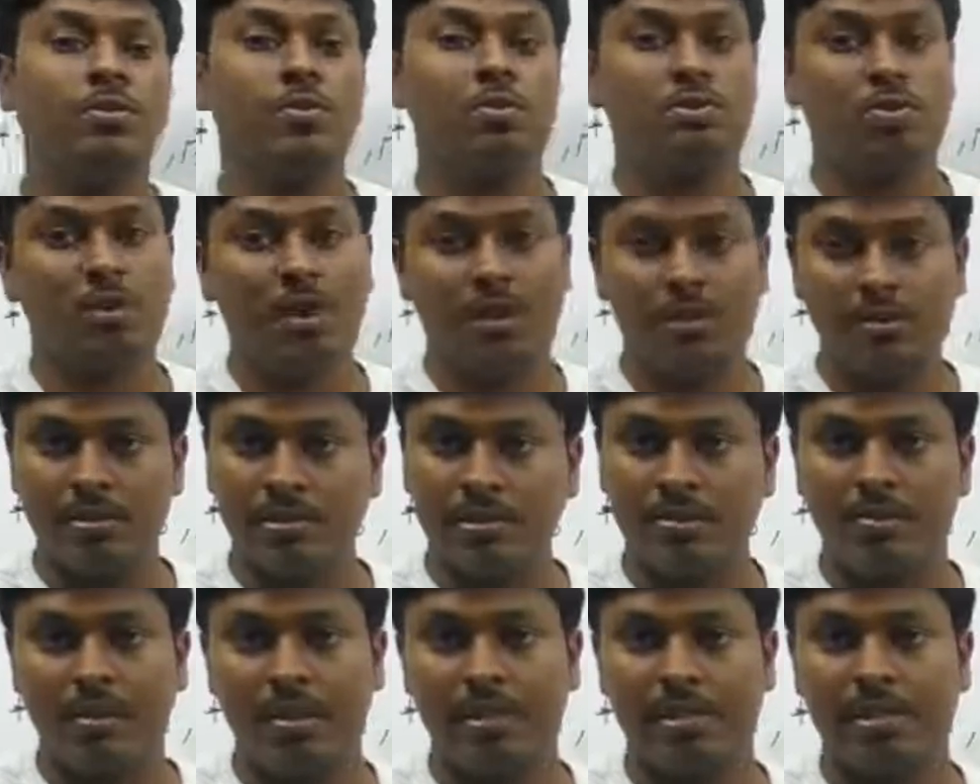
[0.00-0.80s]
to solve this
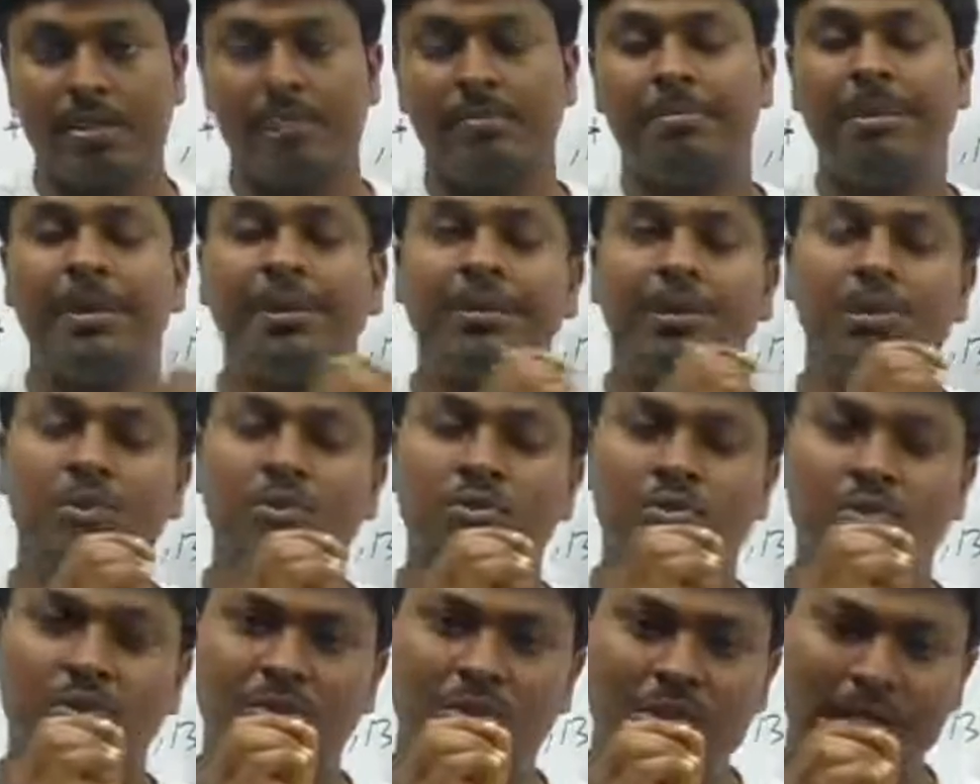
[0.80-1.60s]
question. But you
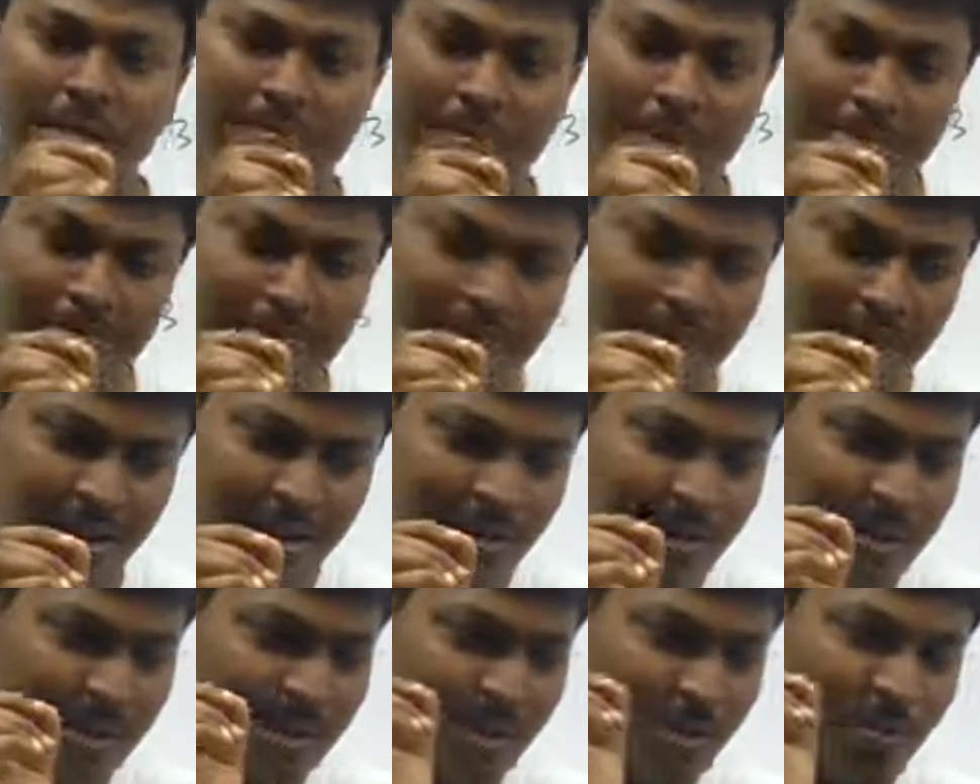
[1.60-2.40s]
should remember
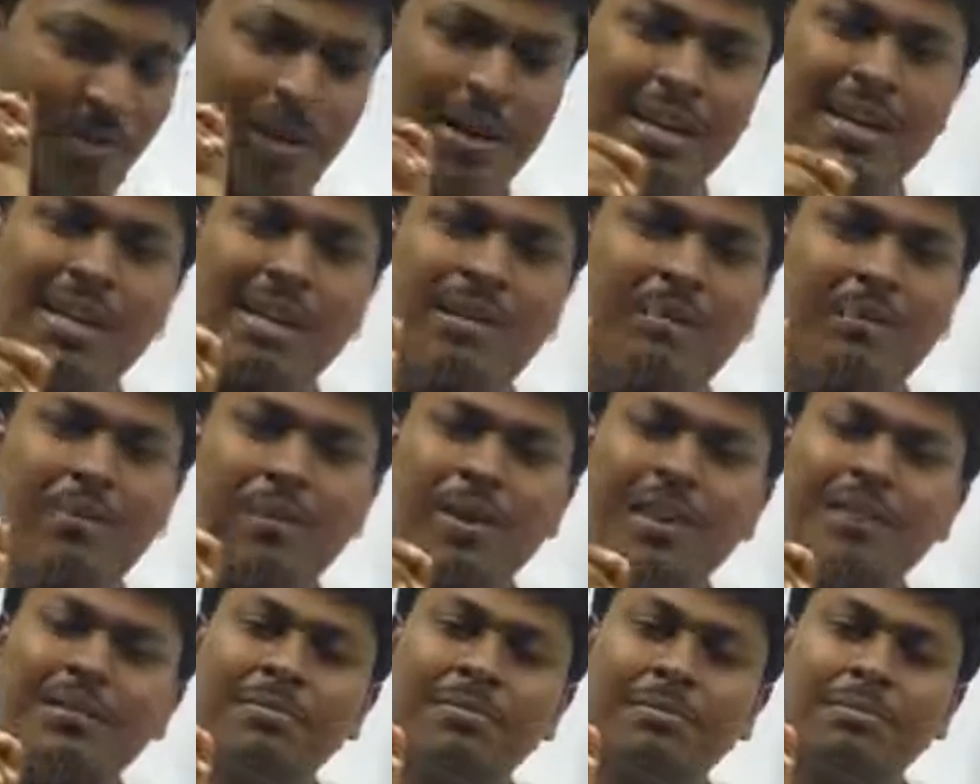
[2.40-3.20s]
only
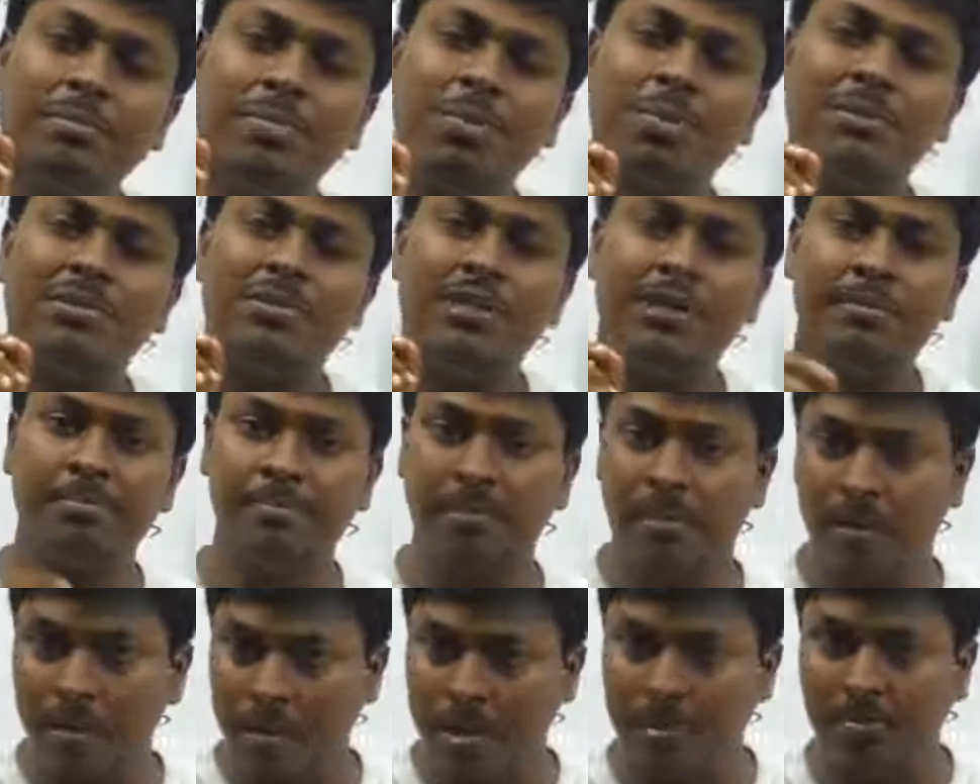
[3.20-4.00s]
one most
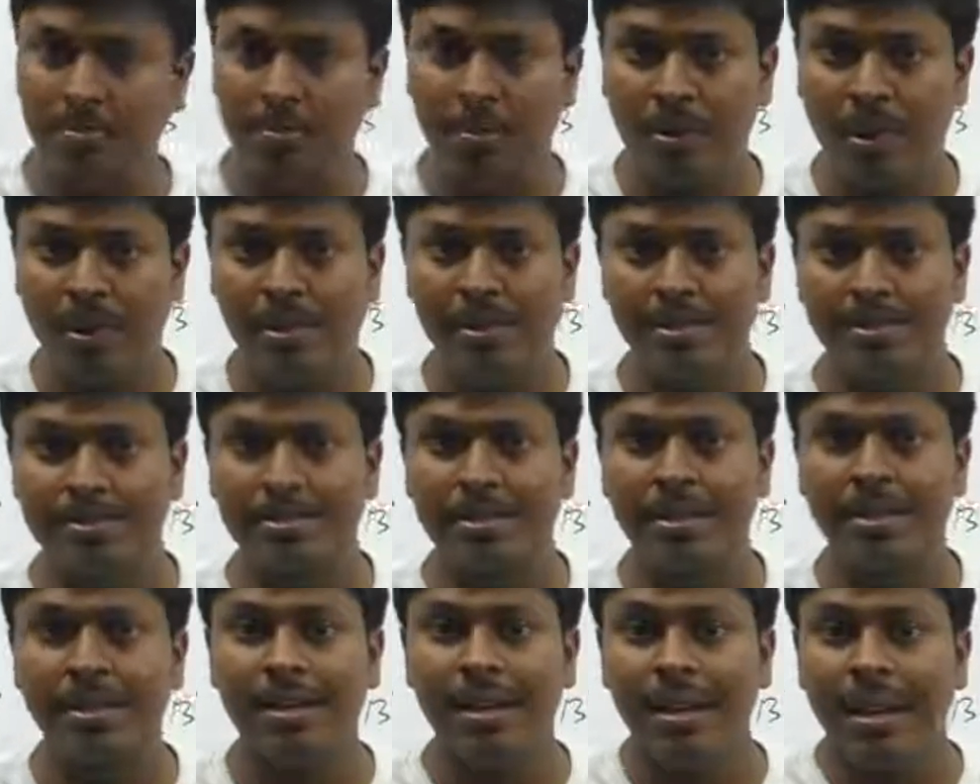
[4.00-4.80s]
important point is
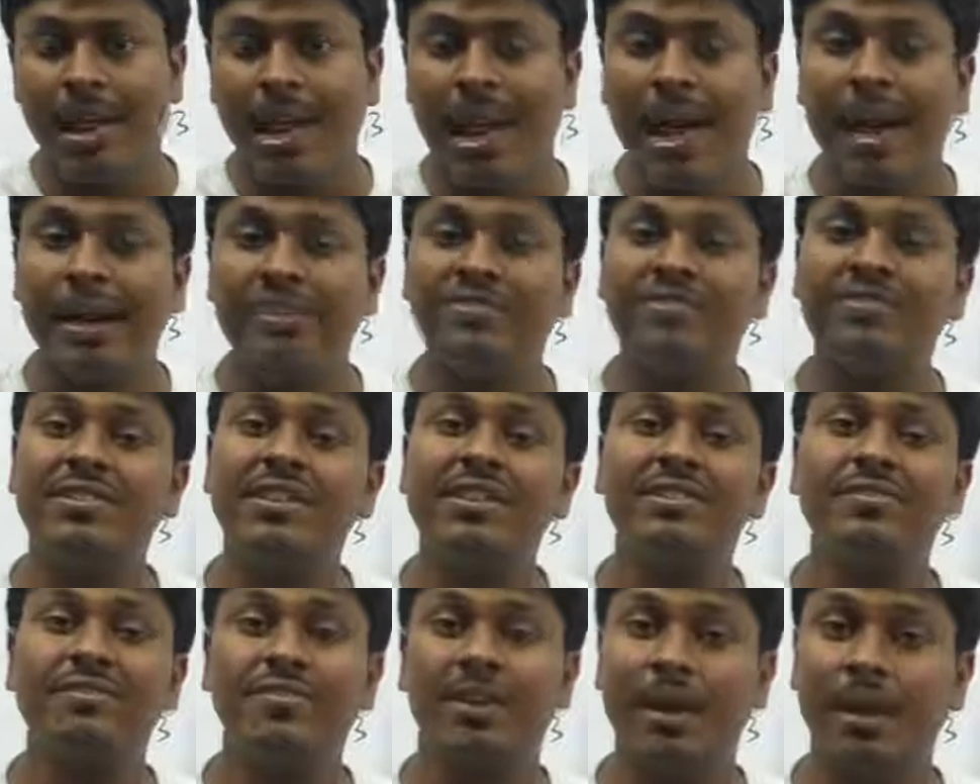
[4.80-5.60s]
that
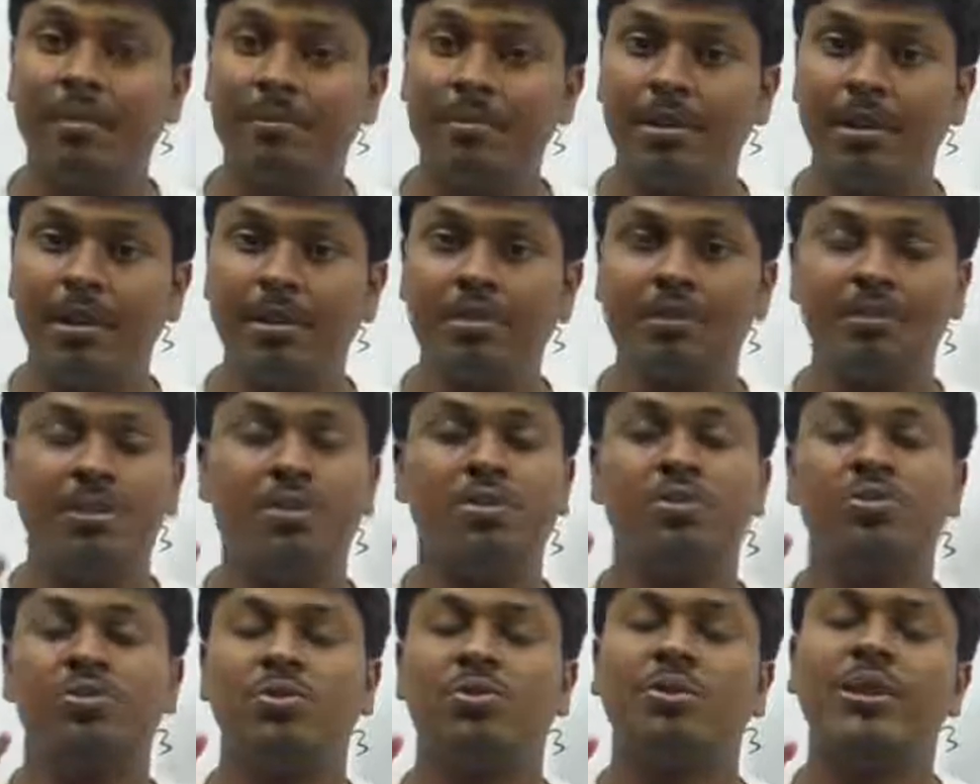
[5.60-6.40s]
after 5 minutes
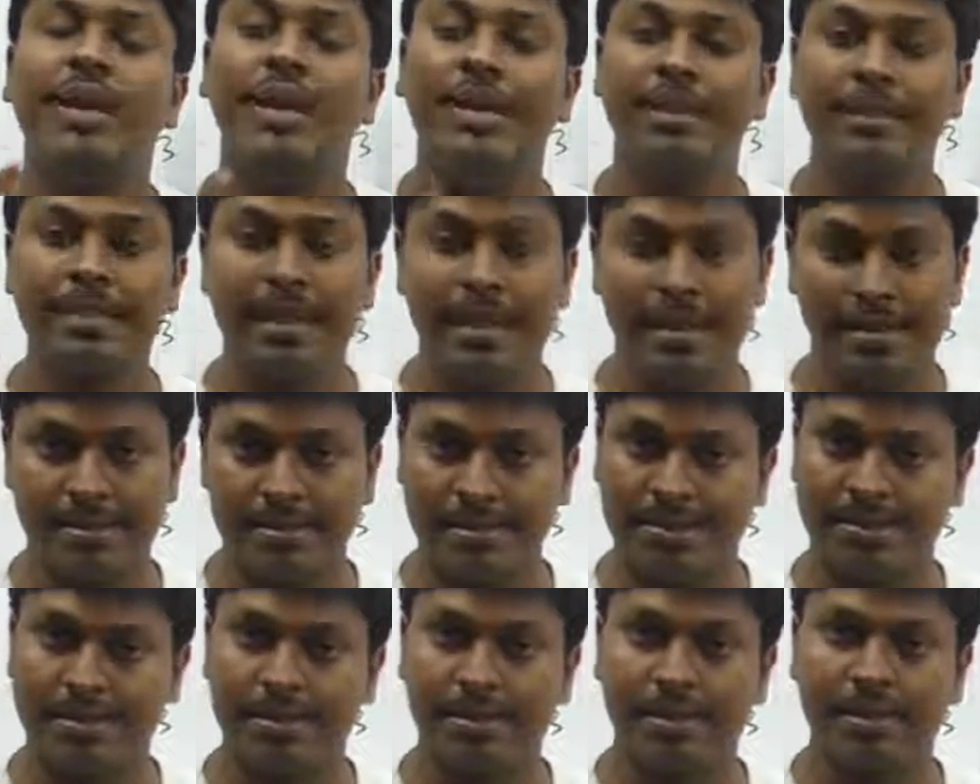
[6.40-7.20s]
you should get the
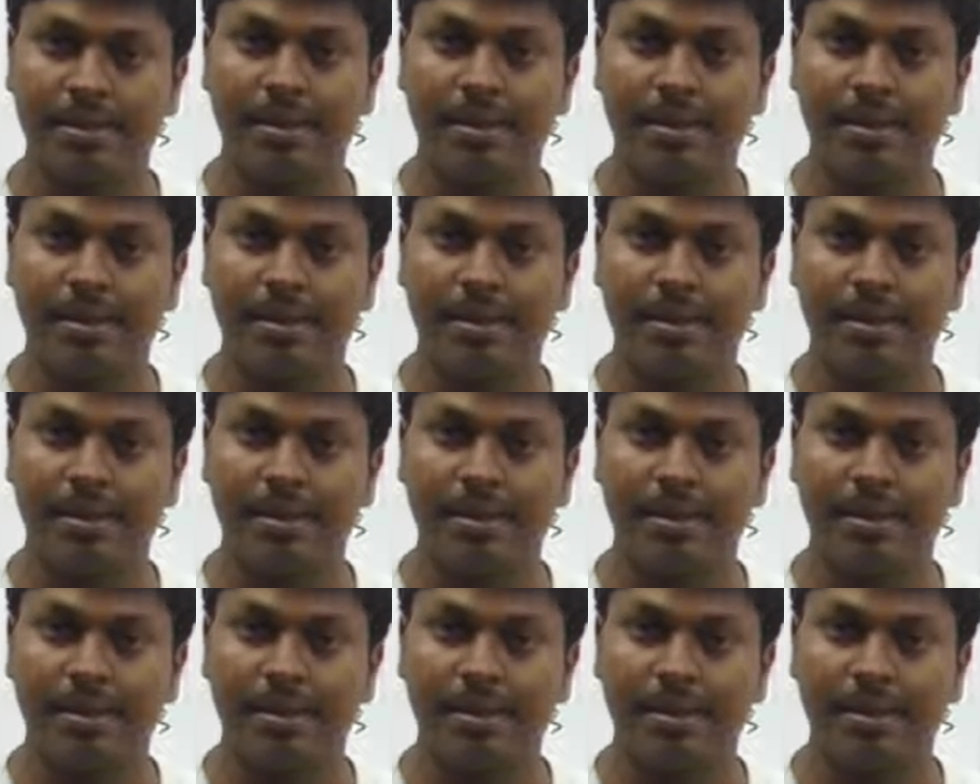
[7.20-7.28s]
answer.